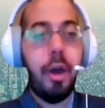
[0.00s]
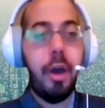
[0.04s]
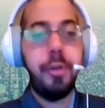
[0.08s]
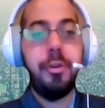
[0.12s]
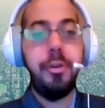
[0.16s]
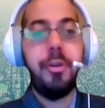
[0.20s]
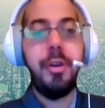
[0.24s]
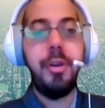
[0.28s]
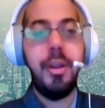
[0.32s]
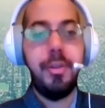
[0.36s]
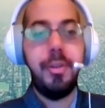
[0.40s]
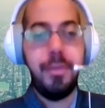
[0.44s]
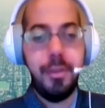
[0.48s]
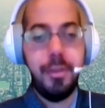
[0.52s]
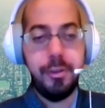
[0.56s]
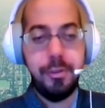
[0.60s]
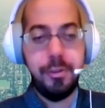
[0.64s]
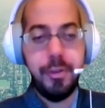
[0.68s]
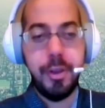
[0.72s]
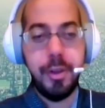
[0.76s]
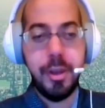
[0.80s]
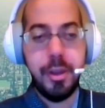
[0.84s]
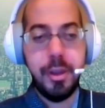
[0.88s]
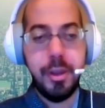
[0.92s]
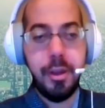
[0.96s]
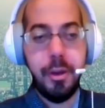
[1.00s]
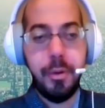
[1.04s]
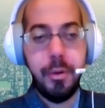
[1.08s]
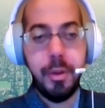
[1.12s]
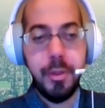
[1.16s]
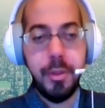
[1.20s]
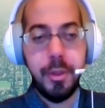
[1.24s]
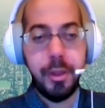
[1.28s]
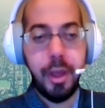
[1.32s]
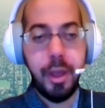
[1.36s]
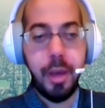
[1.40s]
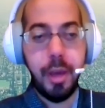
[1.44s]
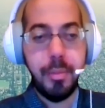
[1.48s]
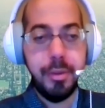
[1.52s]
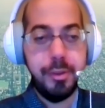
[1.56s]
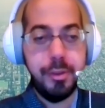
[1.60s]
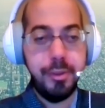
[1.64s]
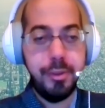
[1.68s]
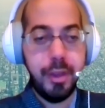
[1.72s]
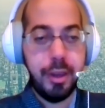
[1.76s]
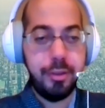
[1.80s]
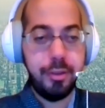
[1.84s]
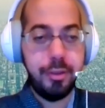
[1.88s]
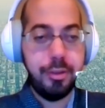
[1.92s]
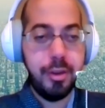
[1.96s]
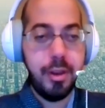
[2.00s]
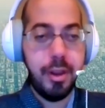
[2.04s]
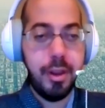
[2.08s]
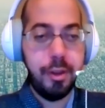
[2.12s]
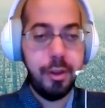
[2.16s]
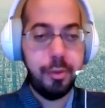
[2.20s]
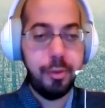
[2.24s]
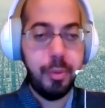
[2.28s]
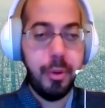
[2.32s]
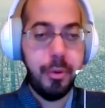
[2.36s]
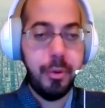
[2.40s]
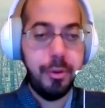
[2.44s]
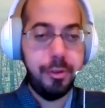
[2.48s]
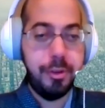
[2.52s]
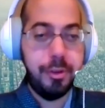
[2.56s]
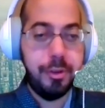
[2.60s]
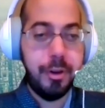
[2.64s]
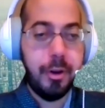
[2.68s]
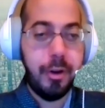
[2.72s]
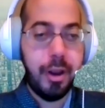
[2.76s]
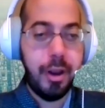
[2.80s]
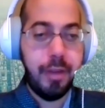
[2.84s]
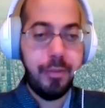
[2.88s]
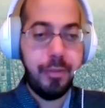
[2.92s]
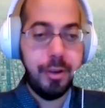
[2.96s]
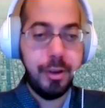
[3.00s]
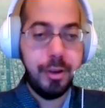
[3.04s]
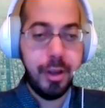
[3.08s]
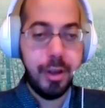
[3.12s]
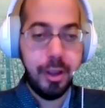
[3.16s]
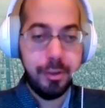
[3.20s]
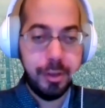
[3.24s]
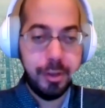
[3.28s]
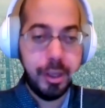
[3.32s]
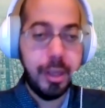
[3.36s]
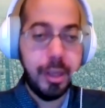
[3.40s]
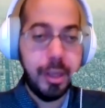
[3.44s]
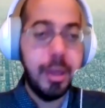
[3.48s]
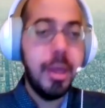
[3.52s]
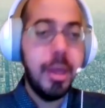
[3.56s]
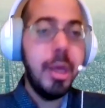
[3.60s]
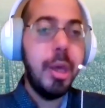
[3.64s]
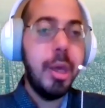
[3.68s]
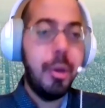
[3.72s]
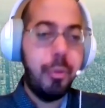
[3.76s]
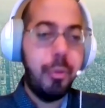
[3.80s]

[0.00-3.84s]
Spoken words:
underneath this video in the comment section, as well as in our advertising,